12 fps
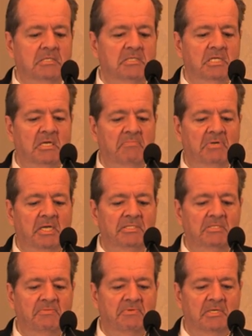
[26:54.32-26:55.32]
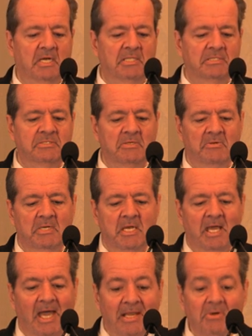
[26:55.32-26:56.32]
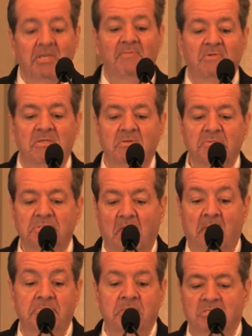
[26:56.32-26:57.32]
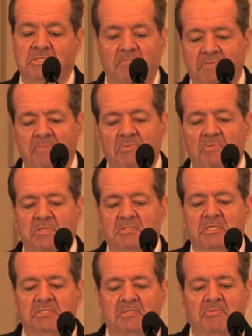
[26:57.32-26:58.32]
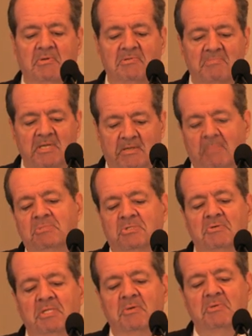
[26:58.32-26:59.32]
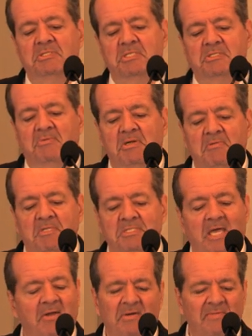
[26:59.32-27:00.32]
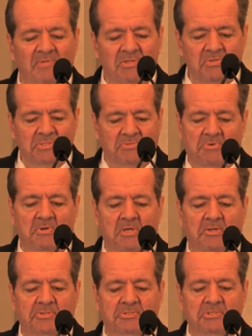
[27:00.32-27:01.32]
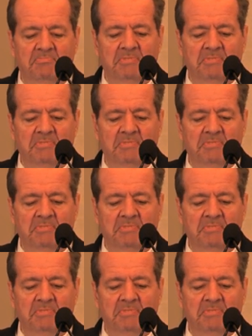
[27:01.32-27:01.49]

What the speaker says: you got a positive or not. So I don't even use, some people would disagree with me. I'm sure they would disagree on this. I don't even use throat cultures